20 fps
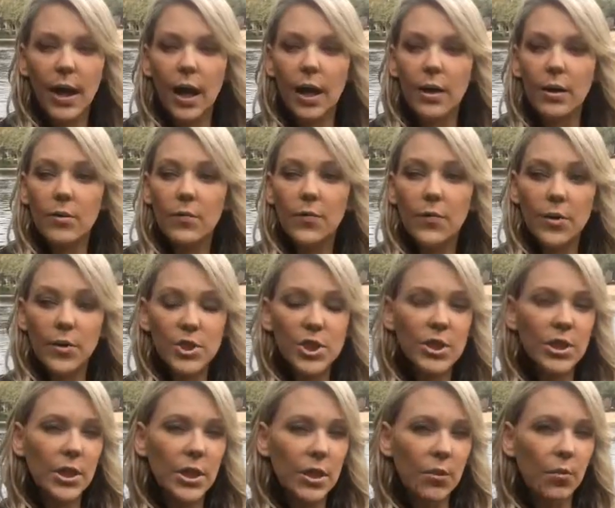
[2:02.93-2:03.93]
And
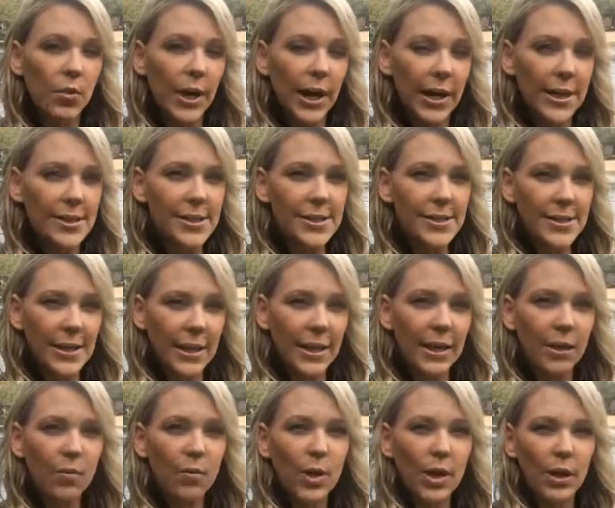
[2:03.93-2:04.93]
unfortunately, what I
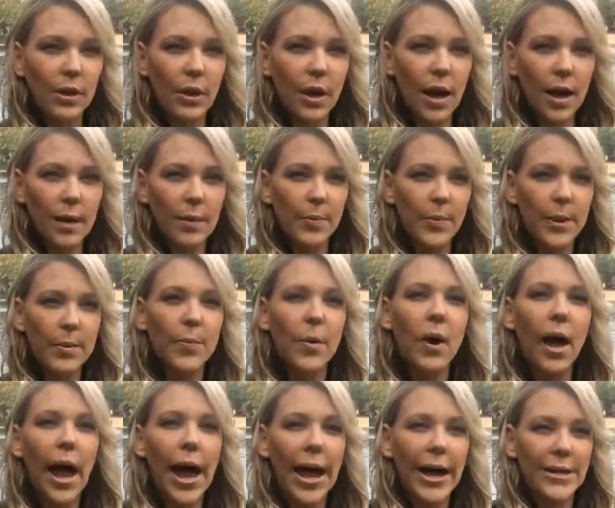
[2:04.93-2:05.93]
see when a lot of
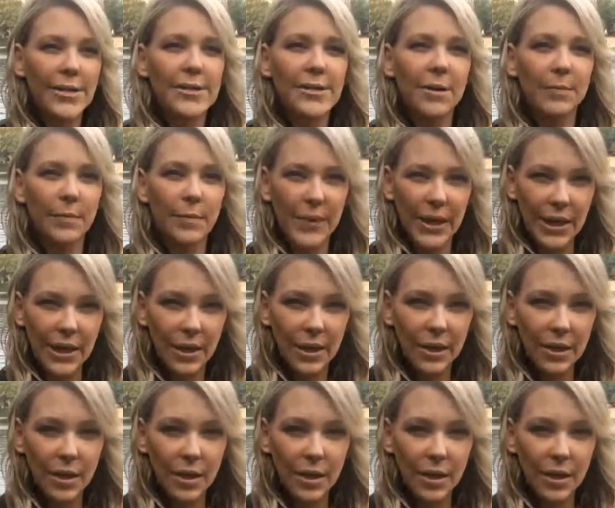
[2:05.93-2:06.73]
people ask me